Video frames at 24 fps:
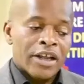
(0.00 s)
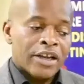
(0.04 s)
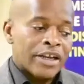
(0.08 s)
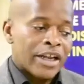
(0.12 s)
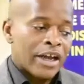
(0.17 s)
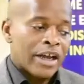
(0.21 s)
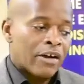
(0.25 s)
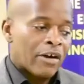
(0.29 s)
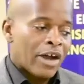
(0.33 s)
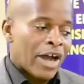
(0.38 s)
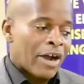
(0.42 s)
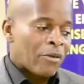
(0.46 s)

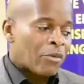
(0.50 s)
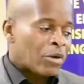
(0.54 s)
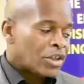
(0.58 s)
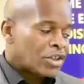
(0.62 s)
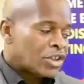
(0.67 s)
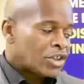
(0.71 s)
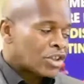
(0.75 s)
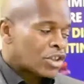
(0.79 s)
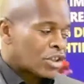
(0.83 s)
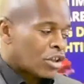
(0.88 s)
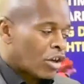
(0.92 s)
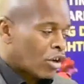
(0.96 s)
Now, I want to
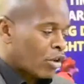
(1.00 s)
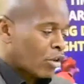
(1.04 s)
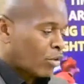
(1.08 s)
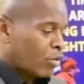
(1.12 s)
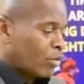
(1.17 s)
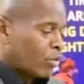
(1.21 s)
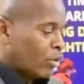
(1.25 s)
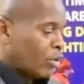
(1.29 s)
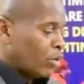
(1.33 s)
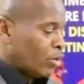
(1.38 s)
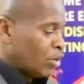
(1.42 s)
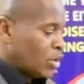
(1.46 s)
just go
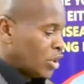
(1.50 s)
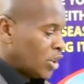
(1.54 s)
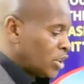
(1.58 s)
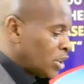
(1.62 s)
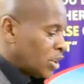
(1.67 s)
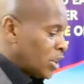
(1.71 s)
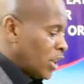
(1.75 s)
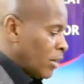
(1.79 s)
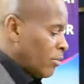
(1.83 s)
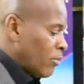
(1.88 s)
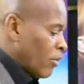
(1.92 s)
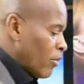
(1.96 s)
through, just
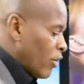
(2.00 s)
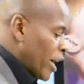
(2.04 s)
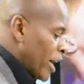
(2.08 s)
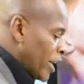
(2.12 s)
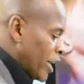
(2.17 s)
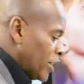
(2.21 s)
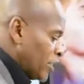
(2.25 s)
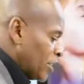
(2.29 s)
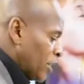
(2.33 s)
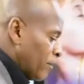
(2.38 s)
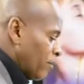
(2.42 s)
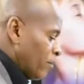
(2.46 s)

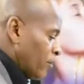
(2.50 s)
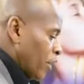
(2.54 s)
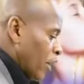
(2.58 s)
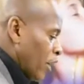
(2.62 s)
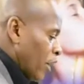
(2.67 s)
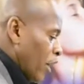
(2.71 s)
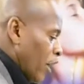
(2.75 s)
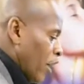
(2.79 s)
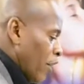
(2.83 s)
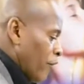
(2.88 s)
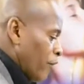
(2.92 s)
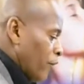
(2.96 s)
summarize
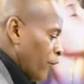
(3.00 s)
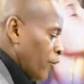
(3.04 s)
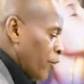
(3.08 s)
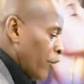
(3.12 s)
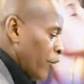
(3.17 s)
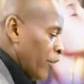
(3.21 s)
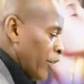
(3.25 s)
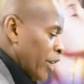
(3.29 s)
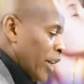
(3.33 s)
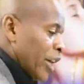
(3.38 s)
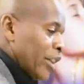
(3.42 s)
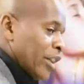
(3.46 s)
a few
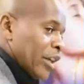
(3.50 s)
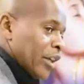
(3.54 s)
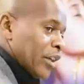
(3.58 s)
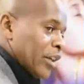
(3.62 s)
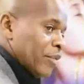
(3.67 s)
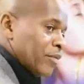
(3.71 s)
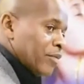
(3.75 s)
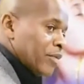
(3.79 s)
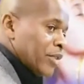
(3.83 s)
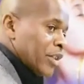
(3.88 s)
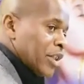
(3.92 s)
of the other